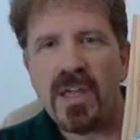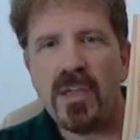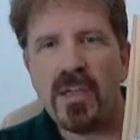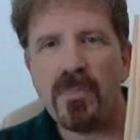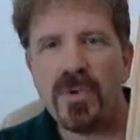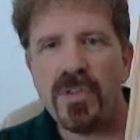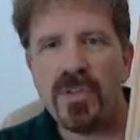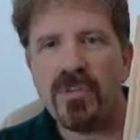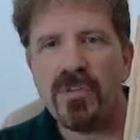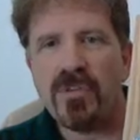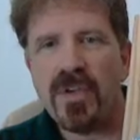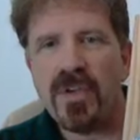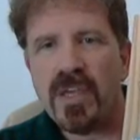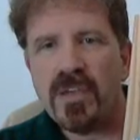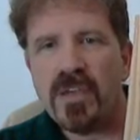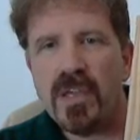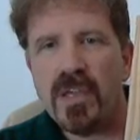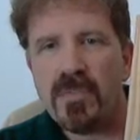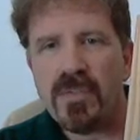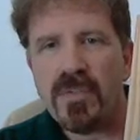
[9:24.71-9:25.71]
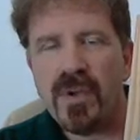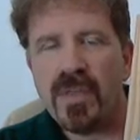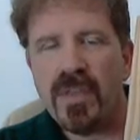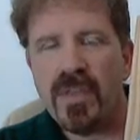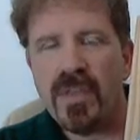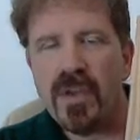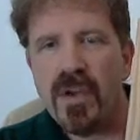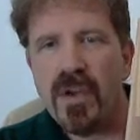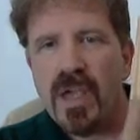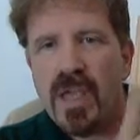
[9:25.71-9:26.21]
You put your fingertips on
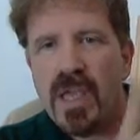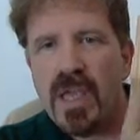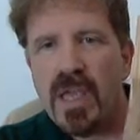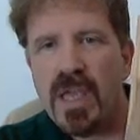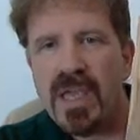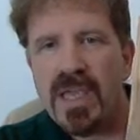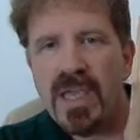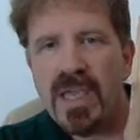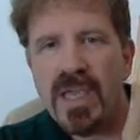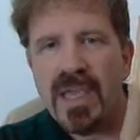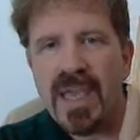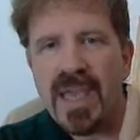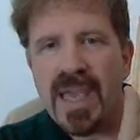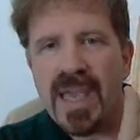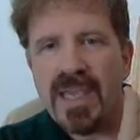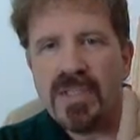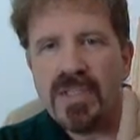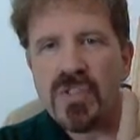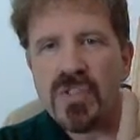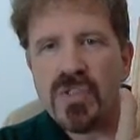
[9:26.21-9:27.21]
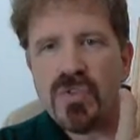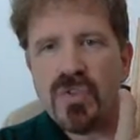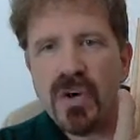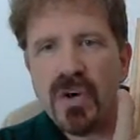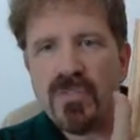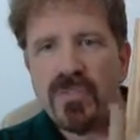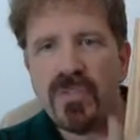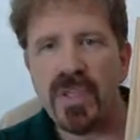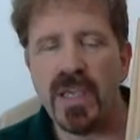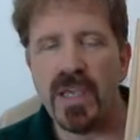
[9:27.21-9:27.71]
there, you gaze
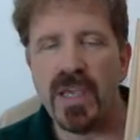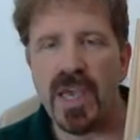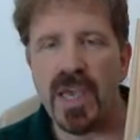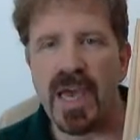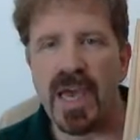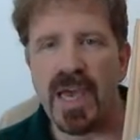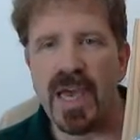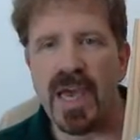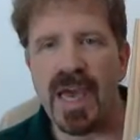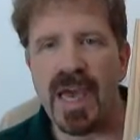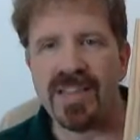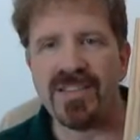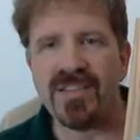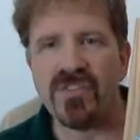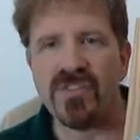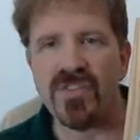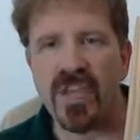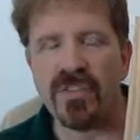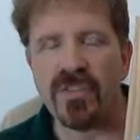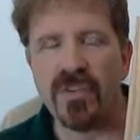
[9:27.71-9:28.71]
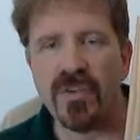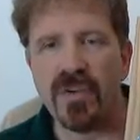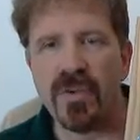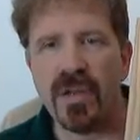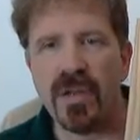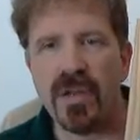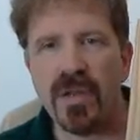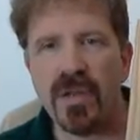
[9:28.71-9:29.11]
softly at the center,